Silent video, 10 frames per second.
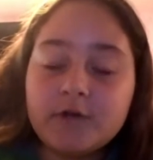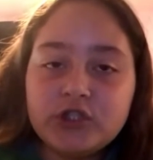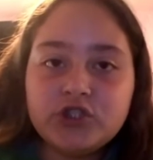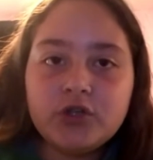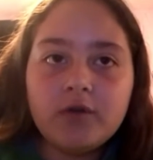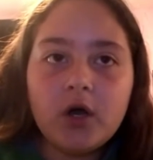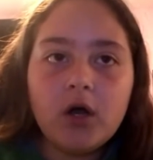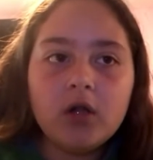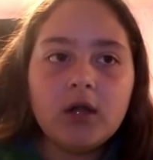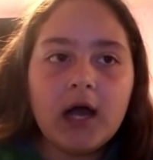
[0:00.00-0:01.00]
First of
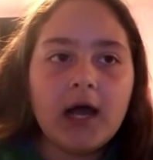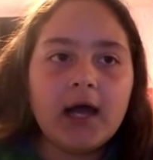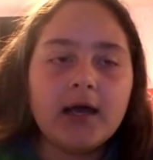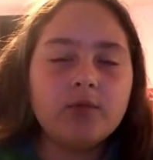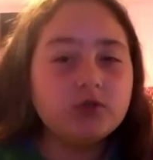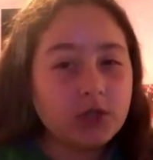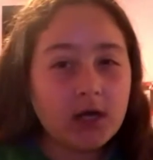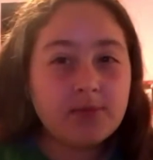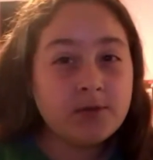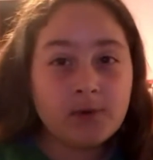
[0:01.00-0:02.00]
all, I will
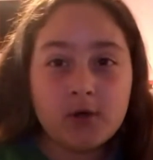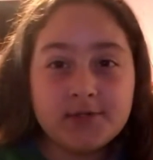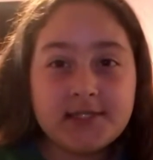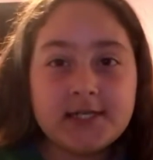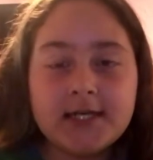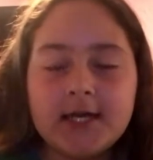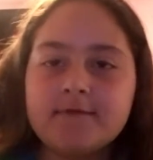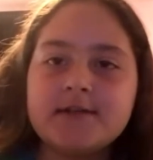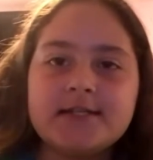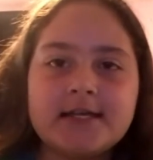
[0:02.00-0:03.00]
not be posting
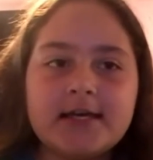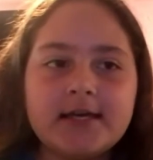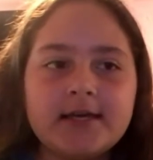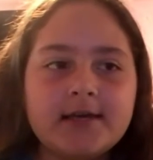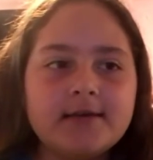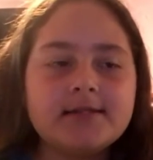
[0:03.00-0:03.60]
every day.